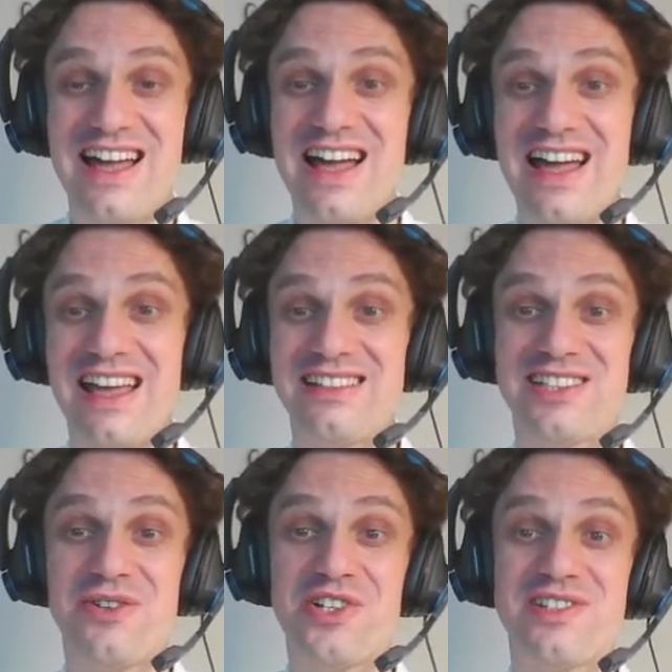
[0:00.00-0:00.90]
And
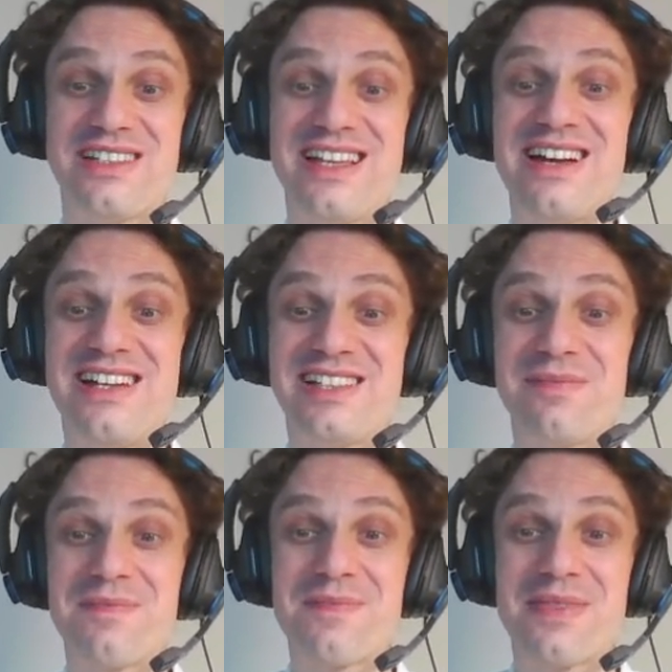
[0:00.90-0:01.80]
social
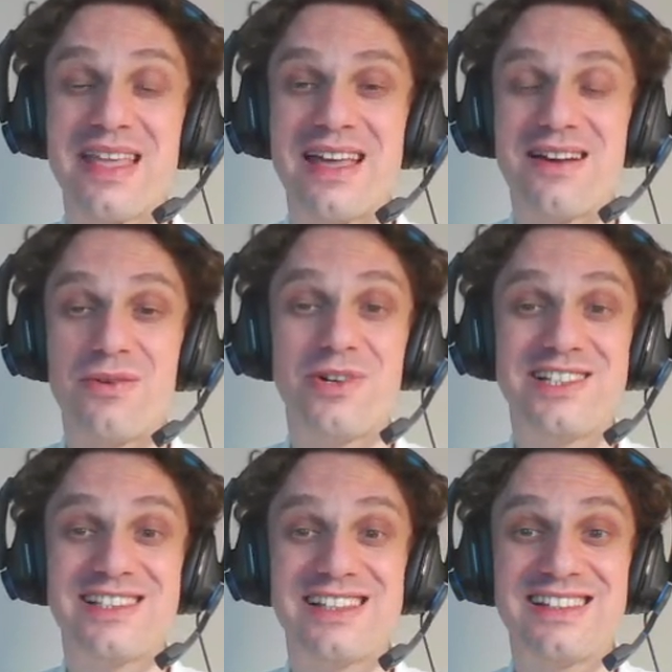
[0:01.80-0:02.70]
antagonism,
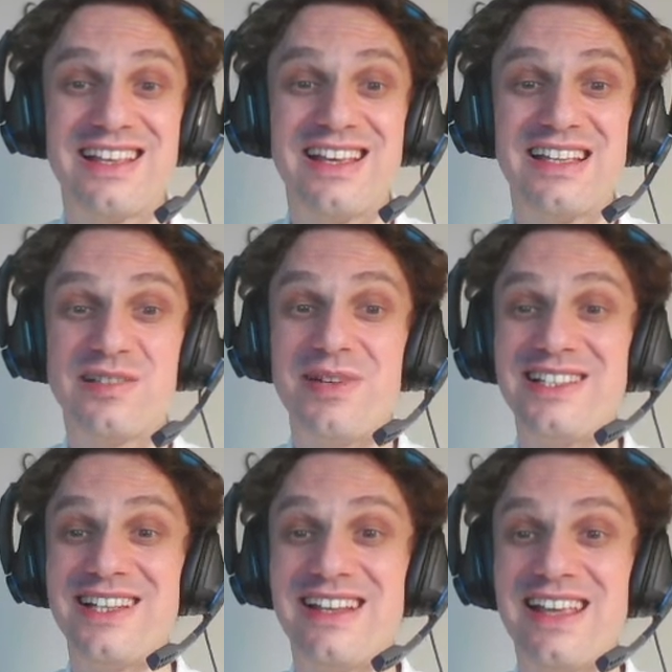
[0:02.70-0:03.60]
what is it? It's
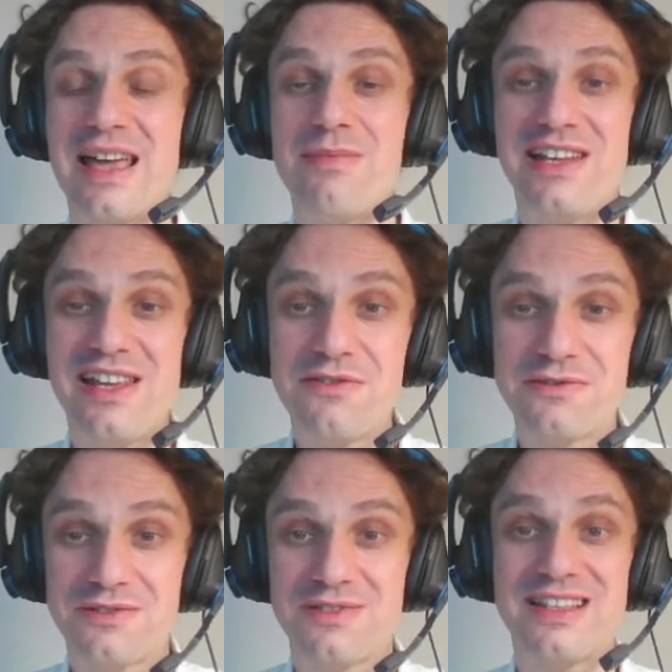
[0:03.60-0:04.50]
basically a
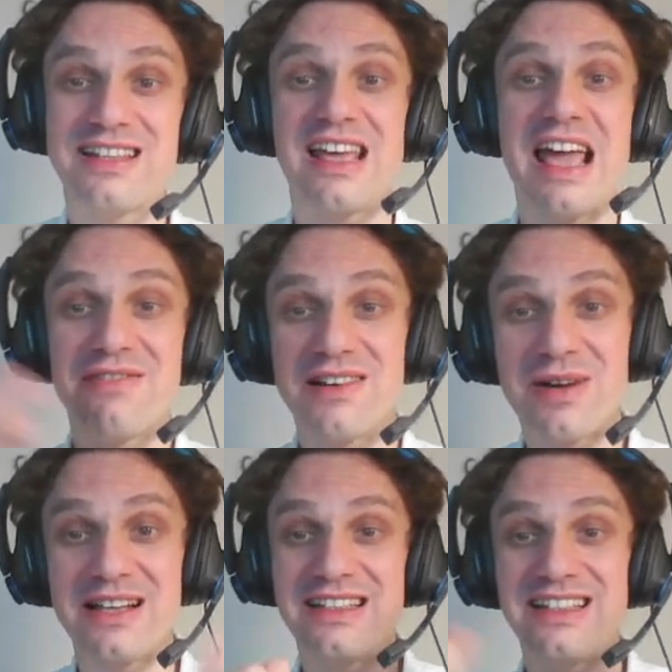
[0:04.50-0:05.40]
belief that
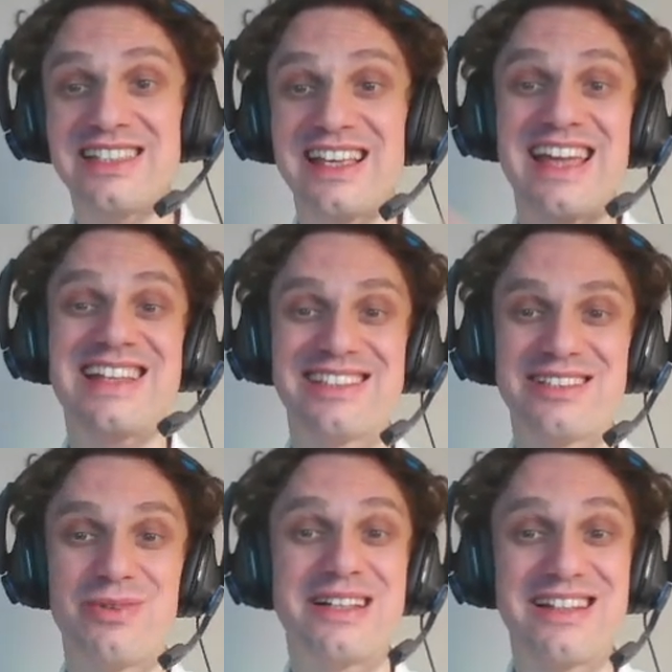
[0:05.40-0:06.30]
everyone is
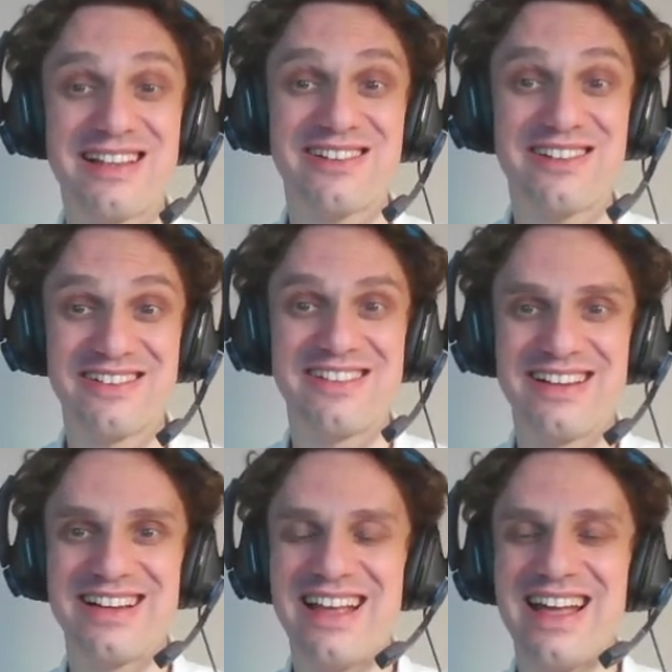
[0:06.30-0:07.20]
against one another.
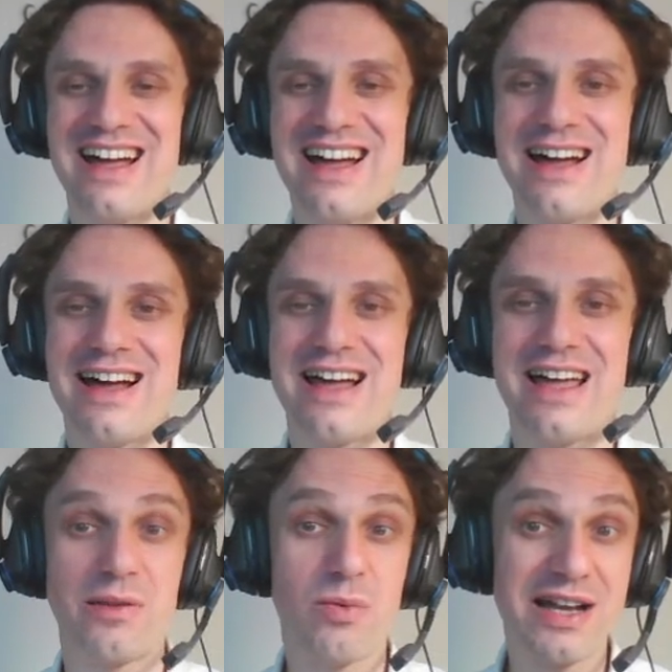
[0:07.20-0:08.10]

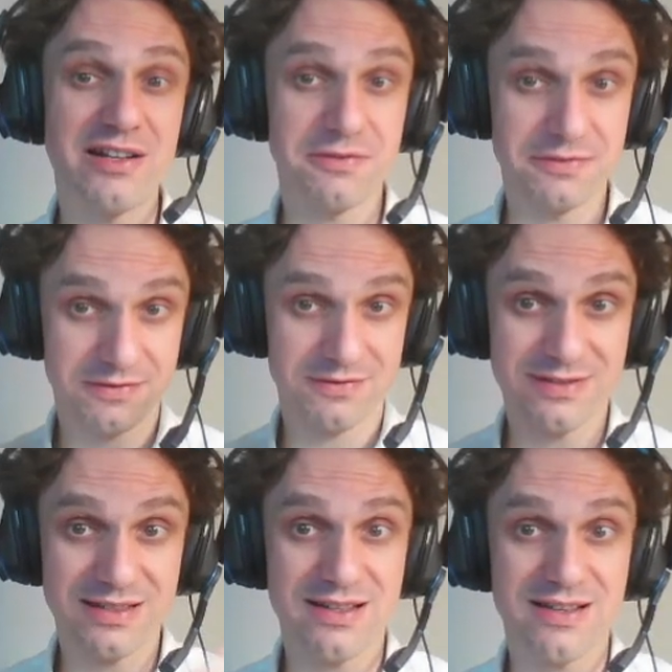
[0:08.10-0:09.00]
And one of
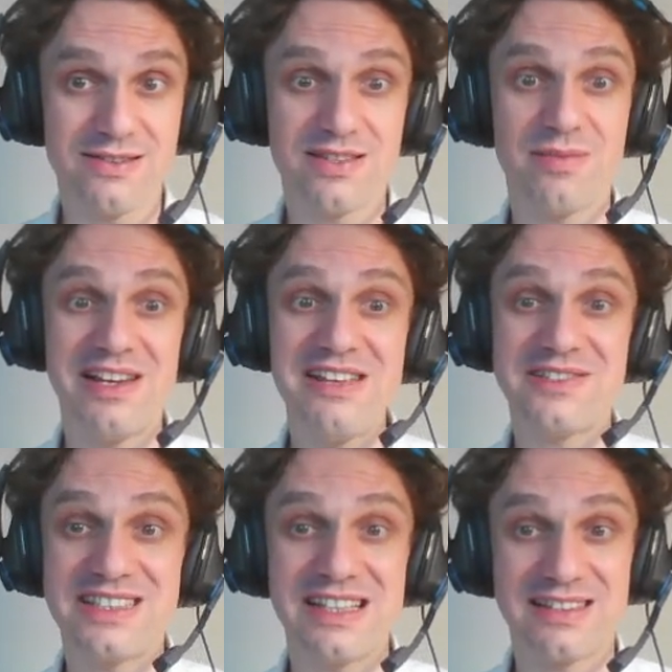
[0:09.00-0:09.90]
the
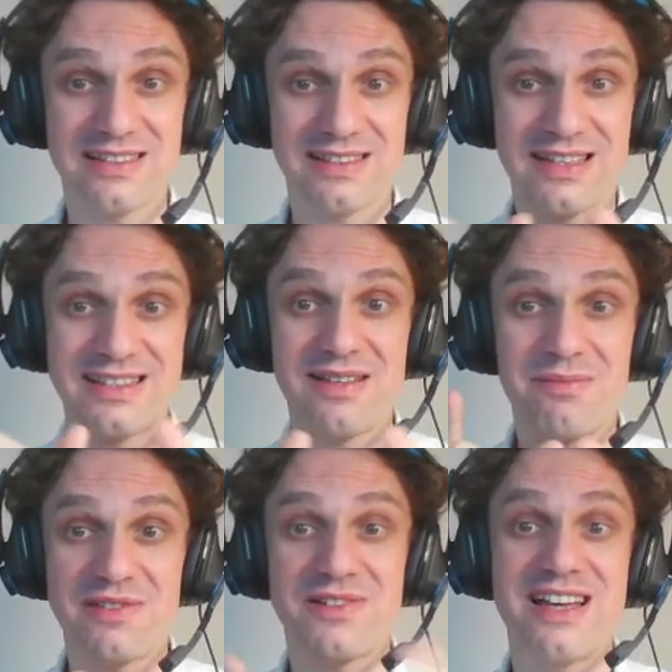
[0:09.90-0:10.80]
beliefs that
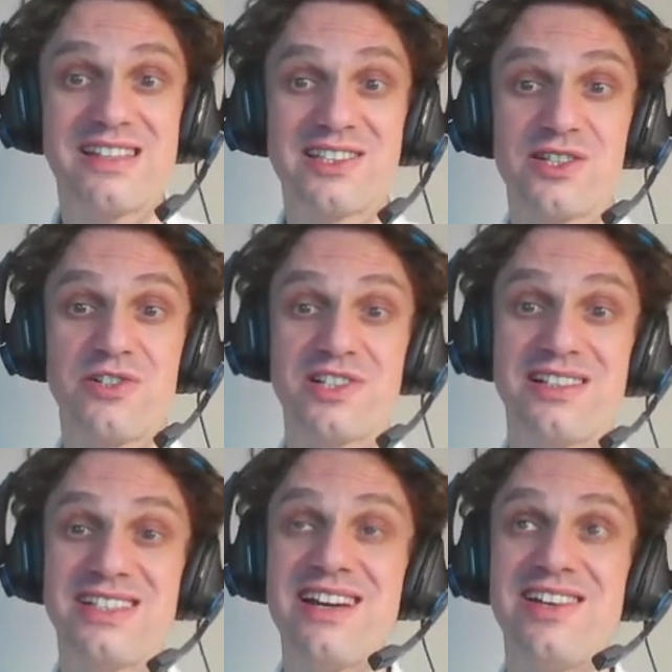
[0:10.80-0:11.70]
exemplify this social
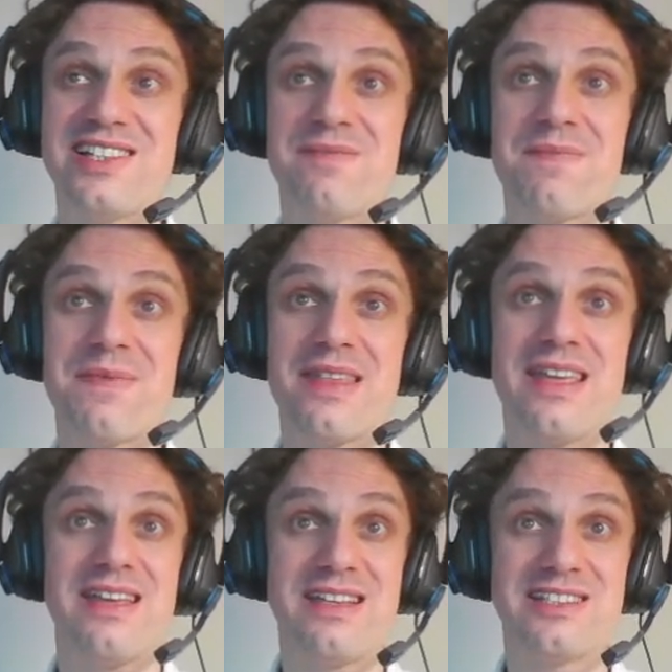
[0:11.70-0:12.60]
antagonism
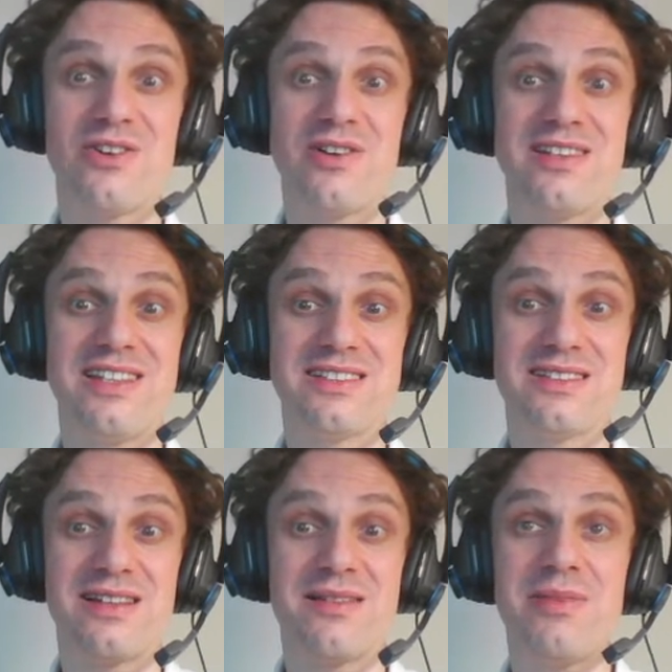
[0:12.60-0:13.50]
is called this
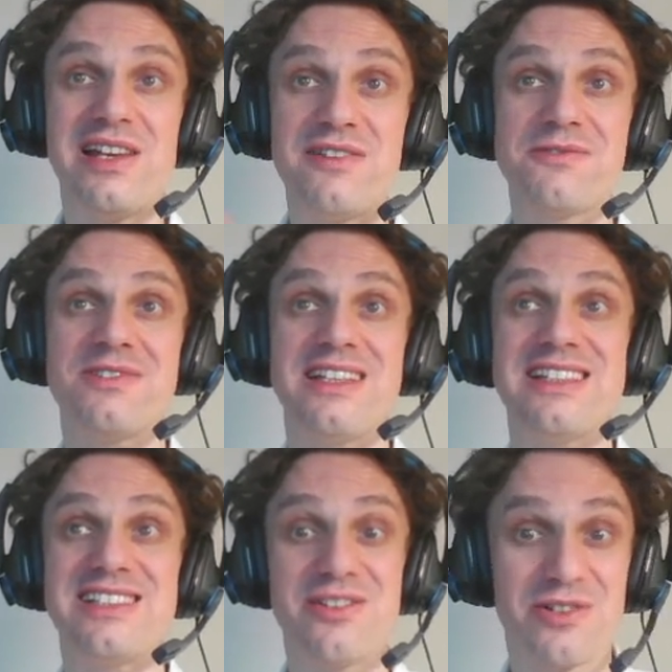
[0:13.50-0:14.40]
belief in
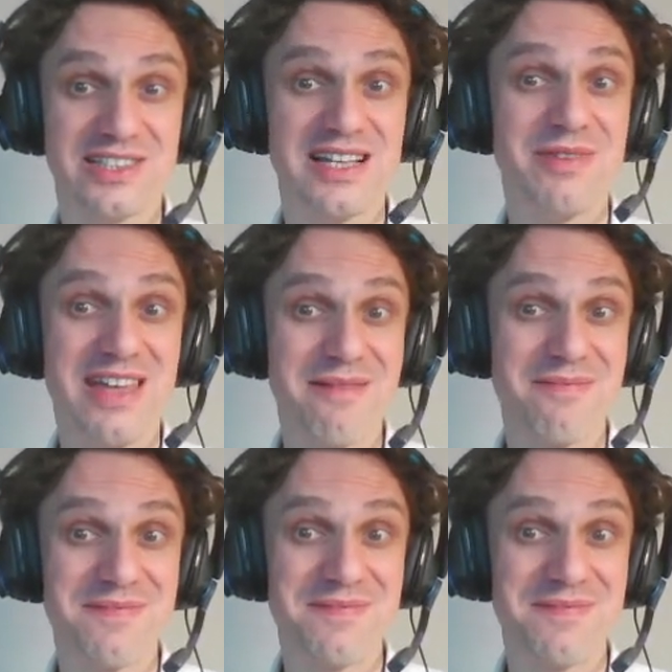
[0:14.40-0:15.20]
a zero-sum game.